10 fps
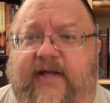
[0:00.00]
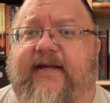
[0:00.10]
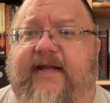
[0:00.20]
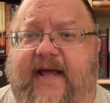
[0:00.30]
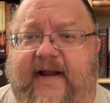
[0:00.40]

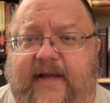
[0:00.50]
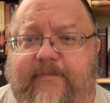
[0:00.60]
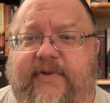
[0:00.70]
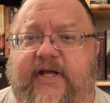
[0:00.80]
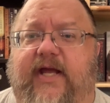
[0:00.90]
Can I
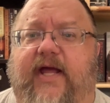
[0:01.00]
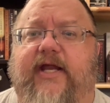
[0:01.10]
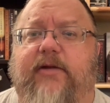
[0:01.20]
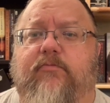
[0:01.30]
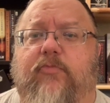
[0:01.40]
be
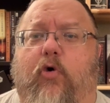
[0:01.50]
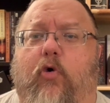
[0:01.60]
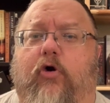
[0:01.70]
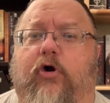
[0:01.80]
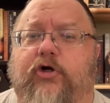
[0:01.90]
any
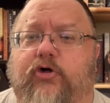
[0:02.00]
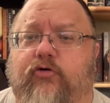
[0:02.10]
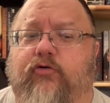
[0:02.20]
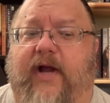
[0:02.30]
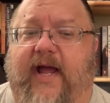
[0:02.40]
more
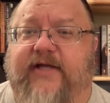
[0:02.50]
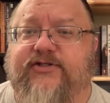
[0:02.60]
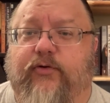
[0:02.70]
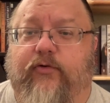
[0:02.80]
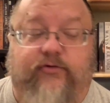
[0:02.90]

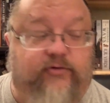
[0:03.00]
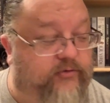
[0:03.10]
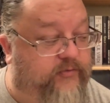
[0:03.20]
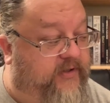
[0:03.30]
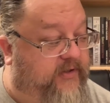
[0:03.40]
crass or
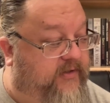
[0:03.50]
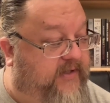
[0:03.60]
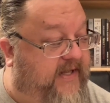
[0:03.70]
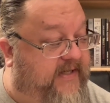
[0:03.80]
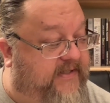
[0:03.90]
crude?
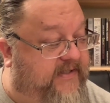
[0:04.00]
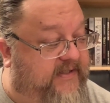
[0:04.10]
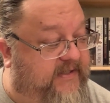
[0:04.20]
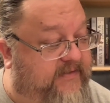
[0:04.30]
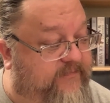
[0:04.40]
Hey,
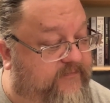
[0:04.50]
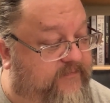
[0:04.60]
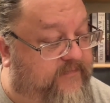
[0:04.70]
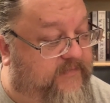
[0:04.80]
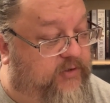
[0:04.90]
kitty,
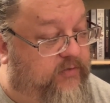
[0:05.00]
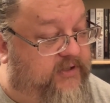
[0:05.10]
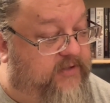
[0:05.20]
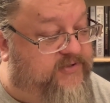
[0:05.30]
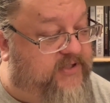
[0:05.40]
you want
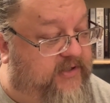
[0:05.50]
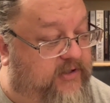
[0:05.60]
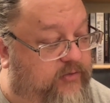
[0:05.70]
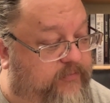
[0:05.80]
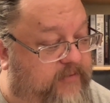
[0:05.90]
to come say
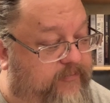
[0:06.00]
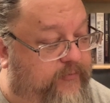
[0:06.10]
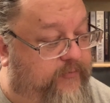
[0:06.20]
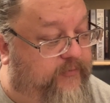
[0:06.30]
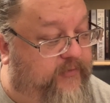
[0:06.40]
hello to
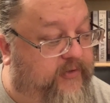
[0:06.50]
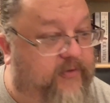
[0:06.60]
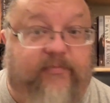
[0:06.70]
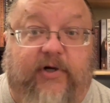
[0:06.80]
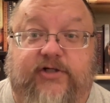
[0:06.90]
people?
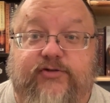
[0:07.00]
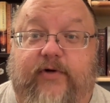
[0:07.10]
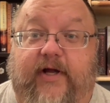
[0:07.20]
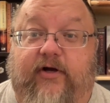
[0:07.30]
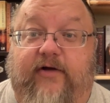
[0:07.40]
Puck's
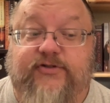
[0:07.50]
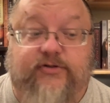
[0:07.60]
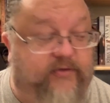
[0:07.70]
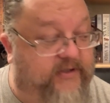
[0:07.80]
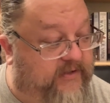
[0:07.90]
right off
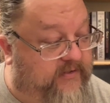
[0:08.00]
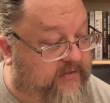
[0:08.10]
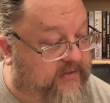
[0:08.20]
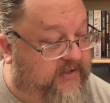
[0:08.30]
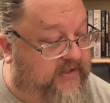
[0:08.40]
screen.
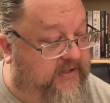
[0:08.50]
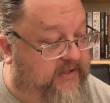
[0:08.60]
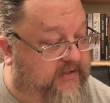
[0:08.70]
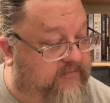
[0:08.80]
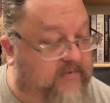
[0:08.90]

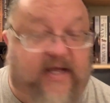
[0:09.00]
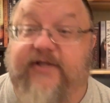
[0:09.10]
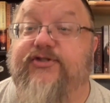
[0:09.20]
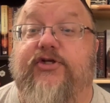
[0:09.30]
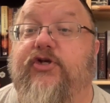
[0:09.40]
He
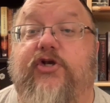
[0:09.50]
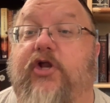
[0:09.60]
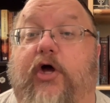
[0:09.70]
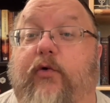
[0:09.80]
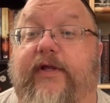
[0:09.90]
has
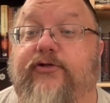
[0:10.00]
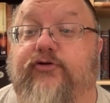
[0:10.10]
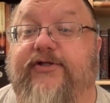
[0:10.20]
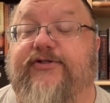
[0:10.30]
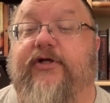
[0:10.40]
no
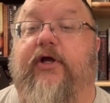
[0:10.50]
interest.